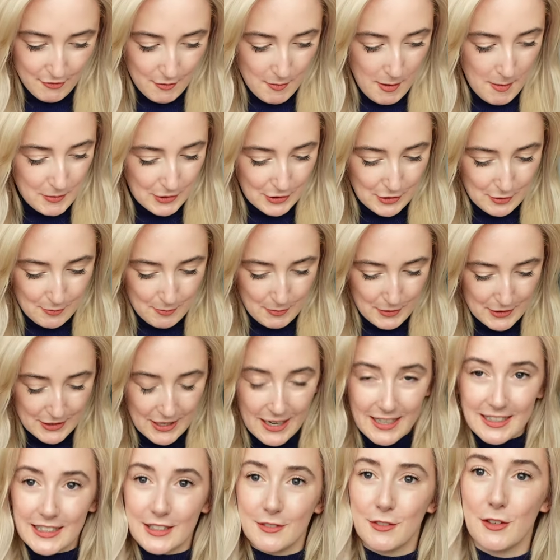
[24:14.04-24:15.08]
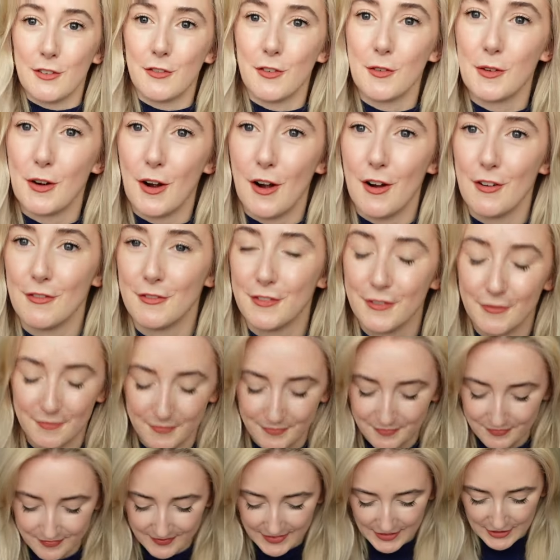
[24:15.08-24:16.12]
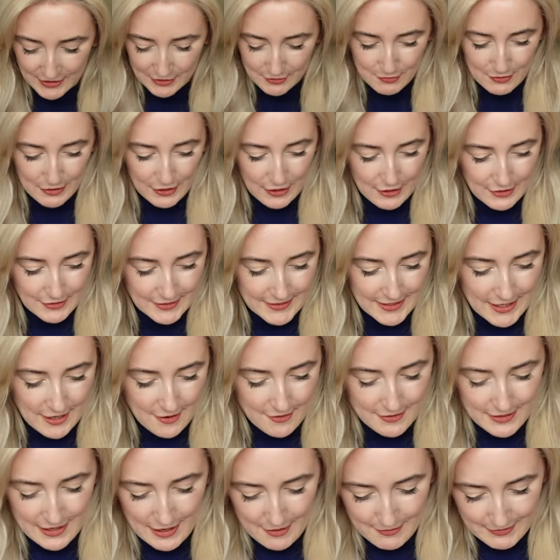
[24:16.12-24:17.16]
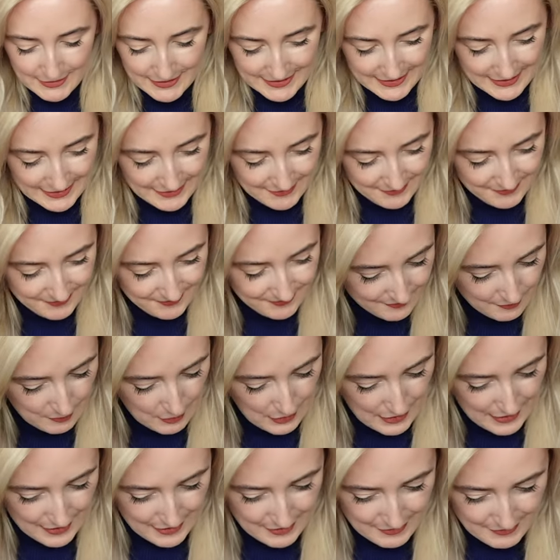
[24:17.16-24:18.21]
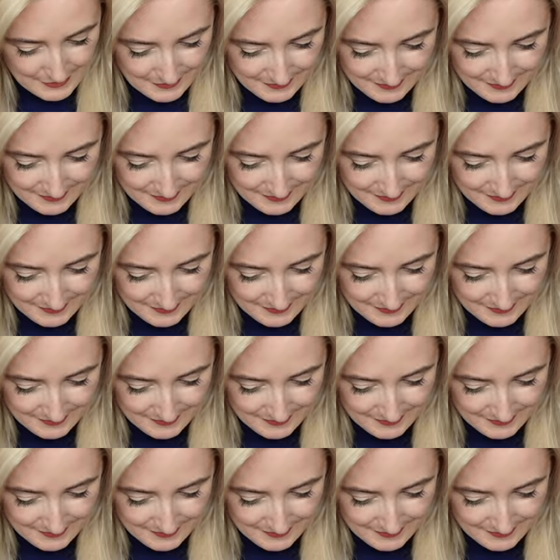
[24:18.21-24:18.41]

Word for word: Remember jean jacks Jacques view from Cov. It's all closed down now, isn't it? Wow.